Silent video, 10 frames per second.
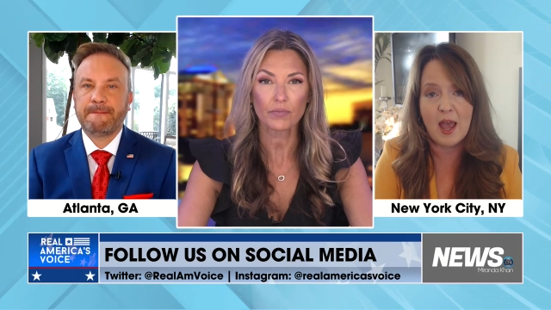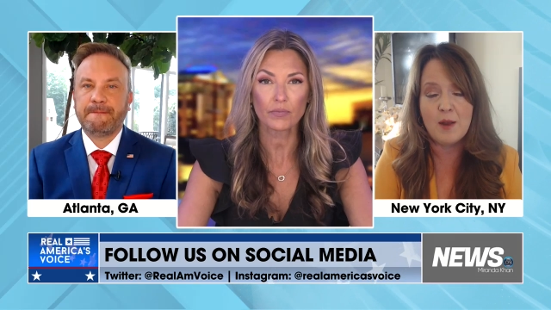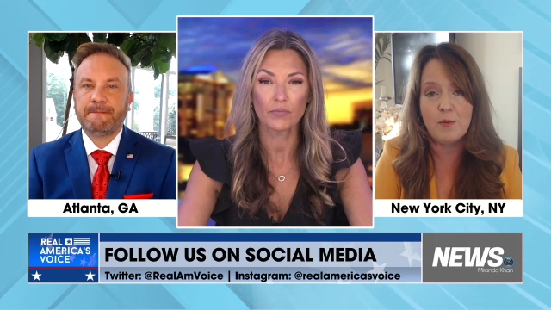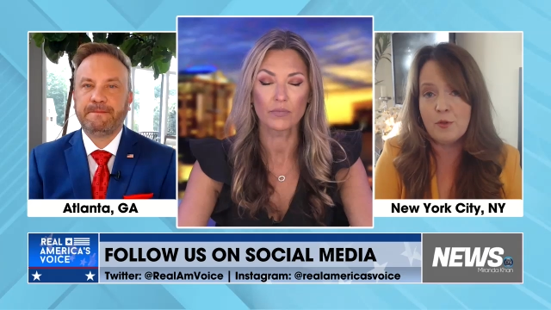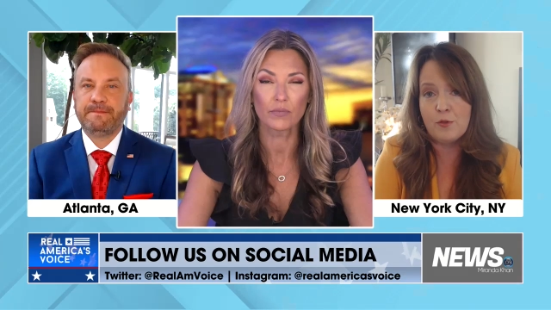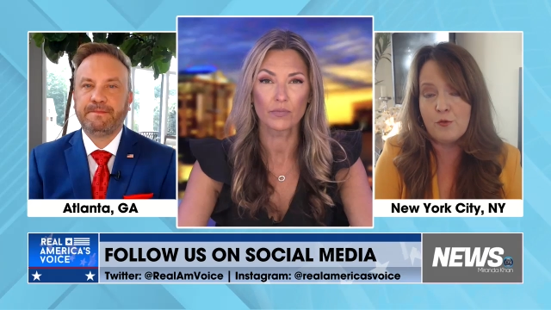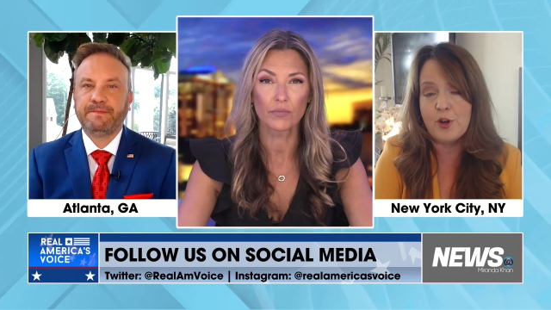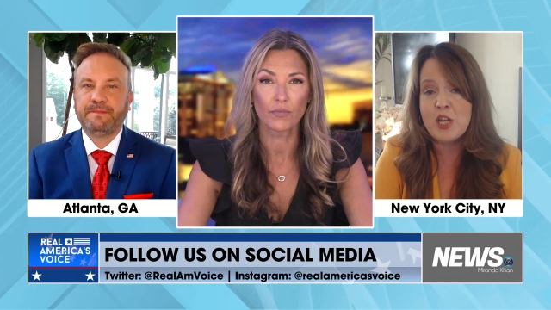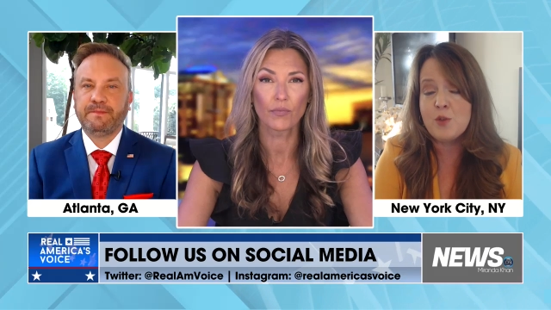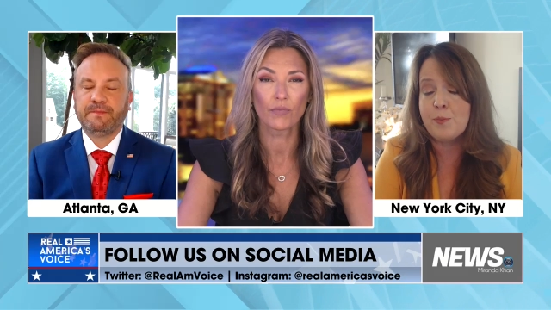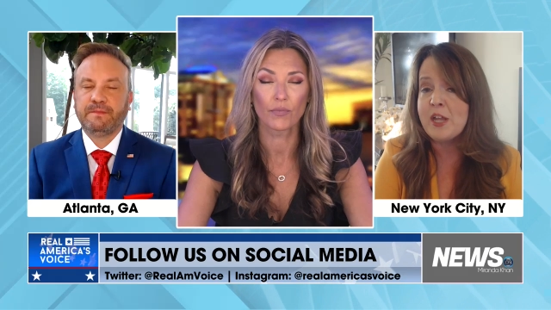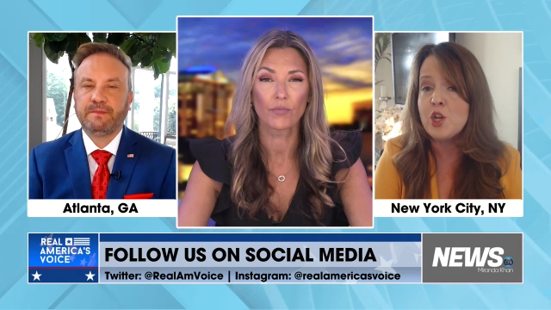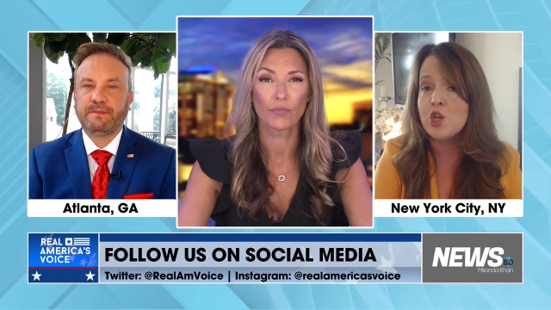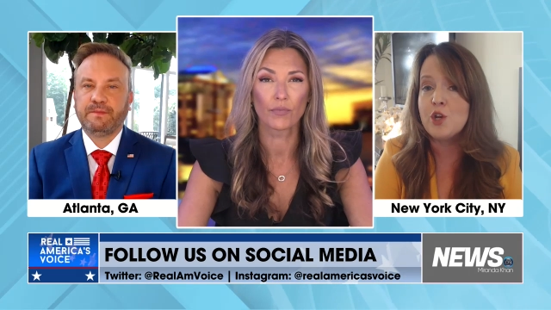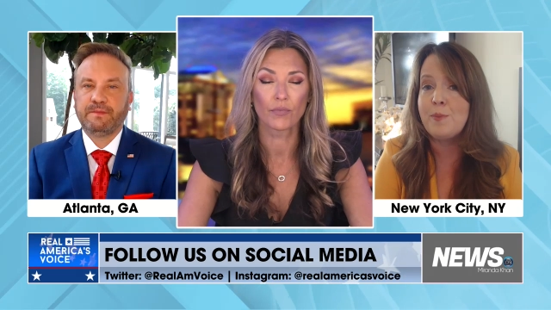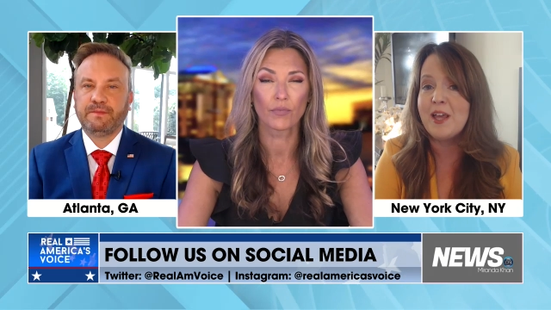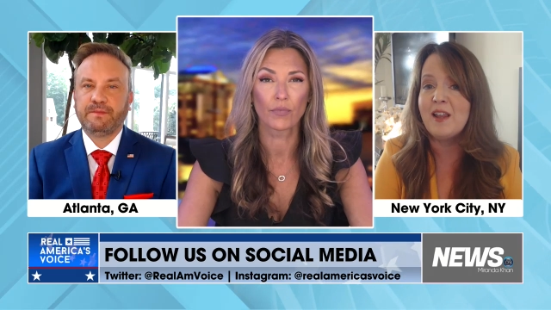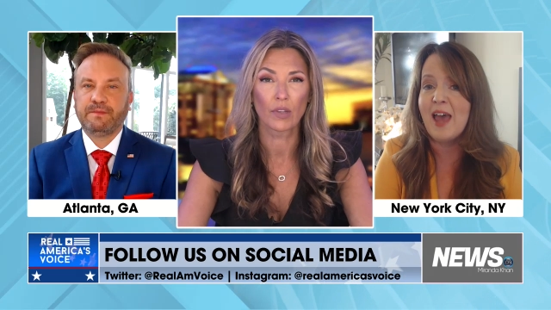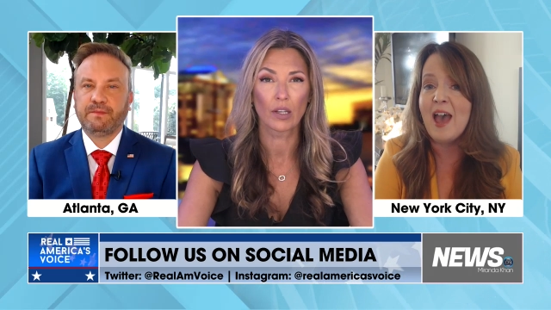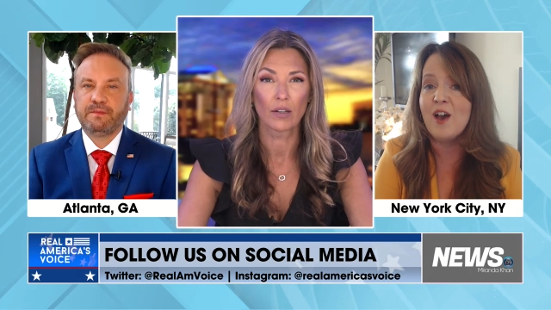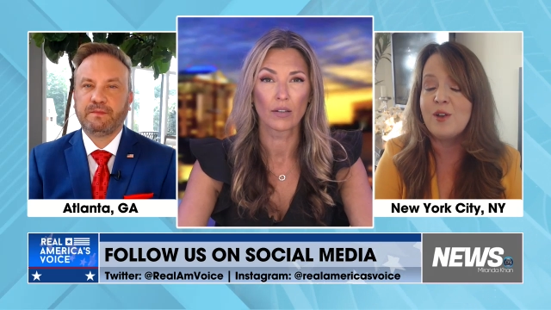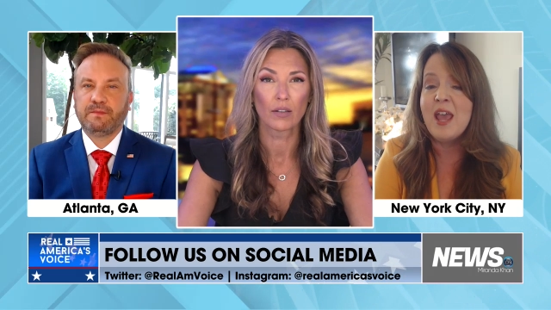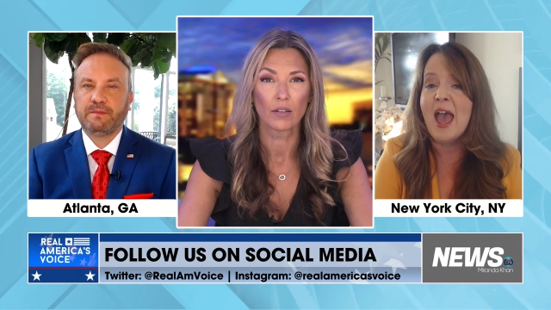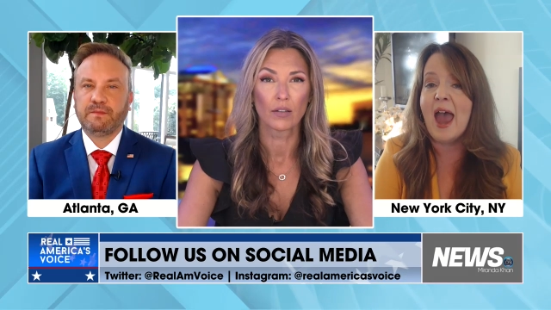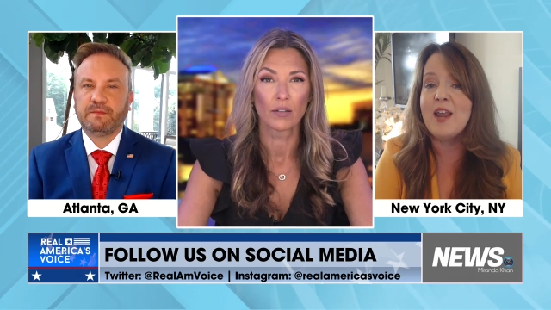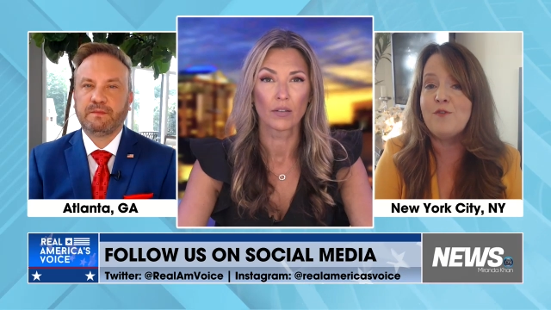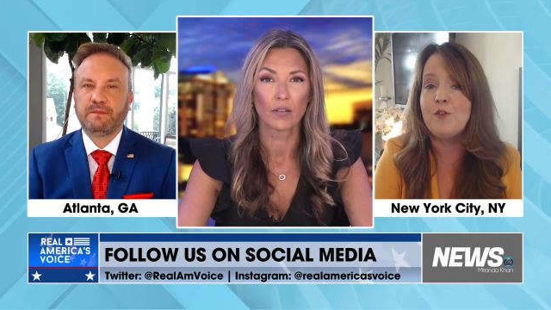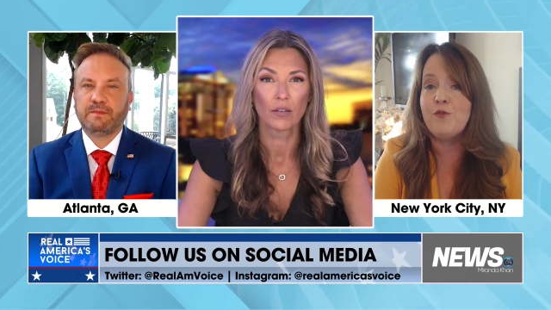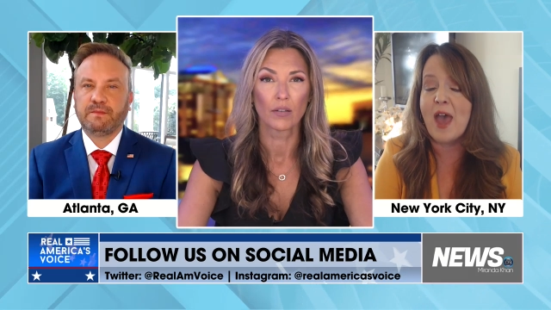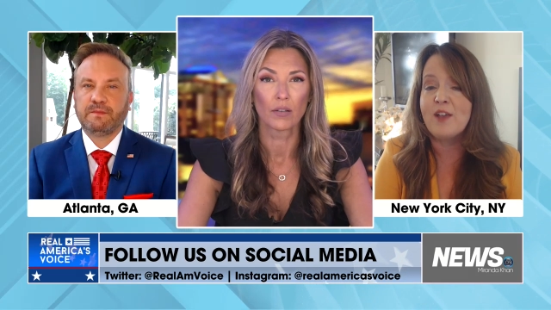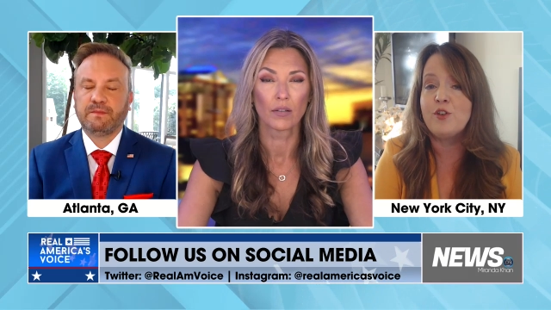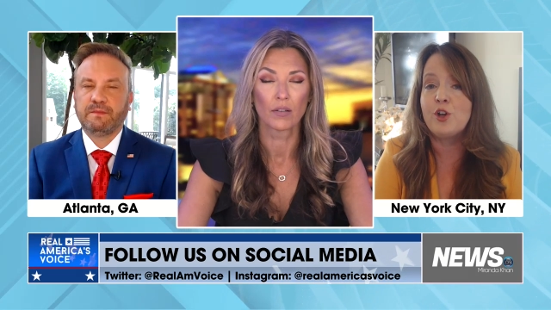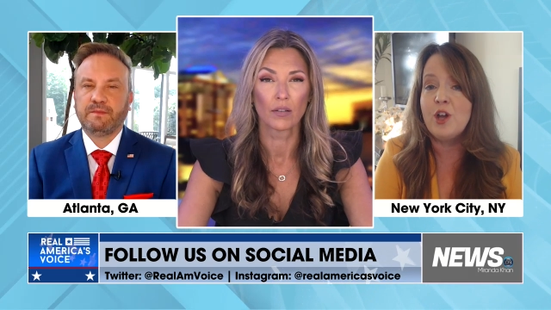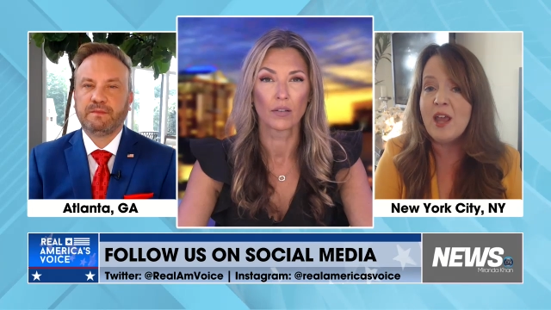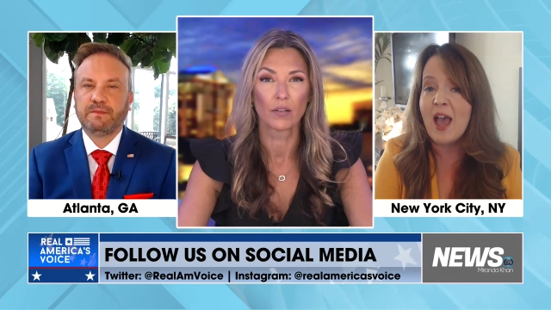Speaker 1: that free speech should be allowed. And if in fact they're going